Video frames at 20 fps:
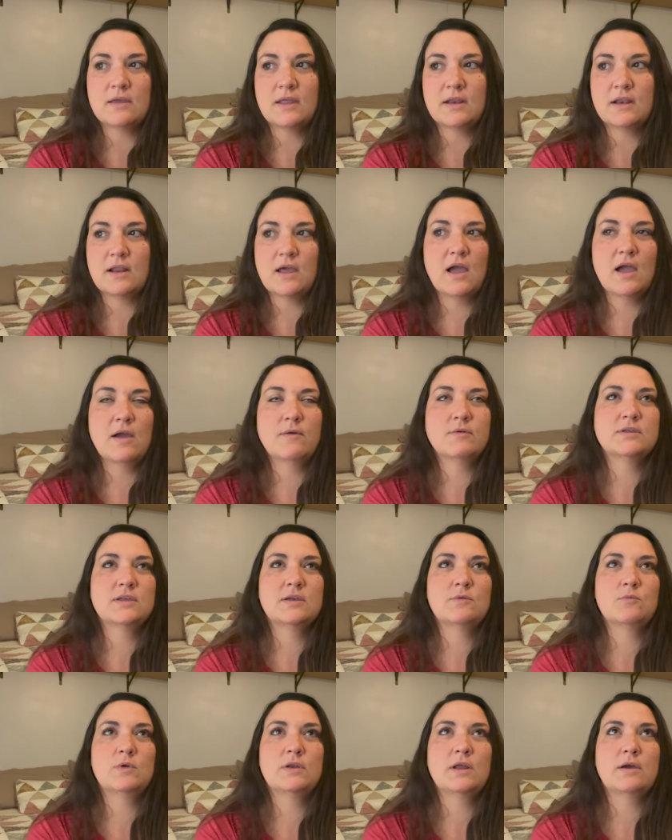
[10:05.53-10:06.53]
And I,
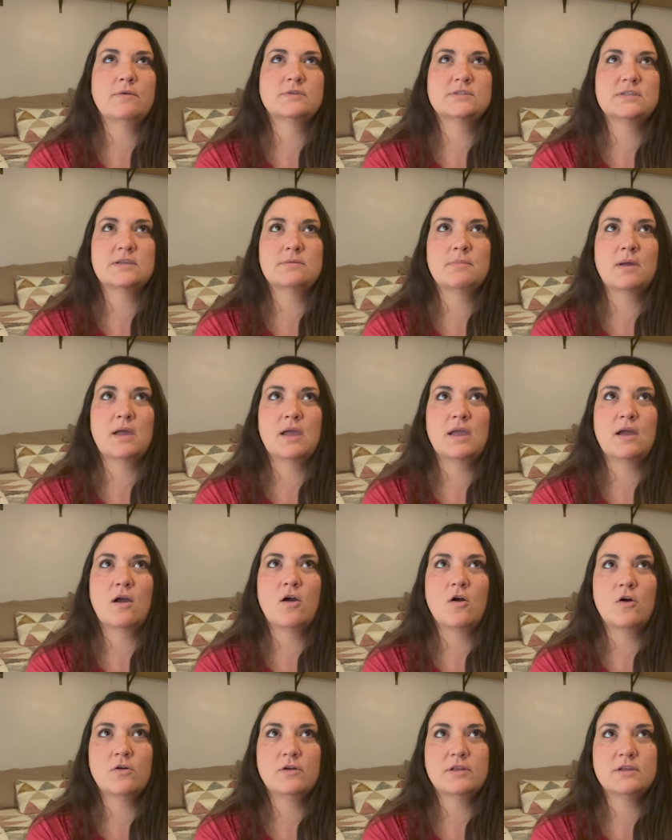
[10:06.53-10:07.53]
when I was in my
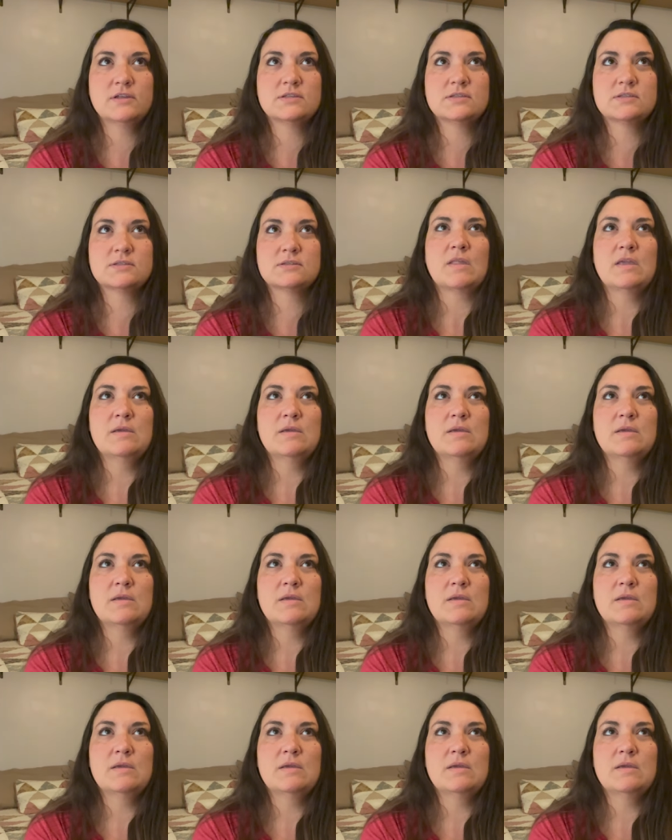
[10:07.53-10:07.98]
hardest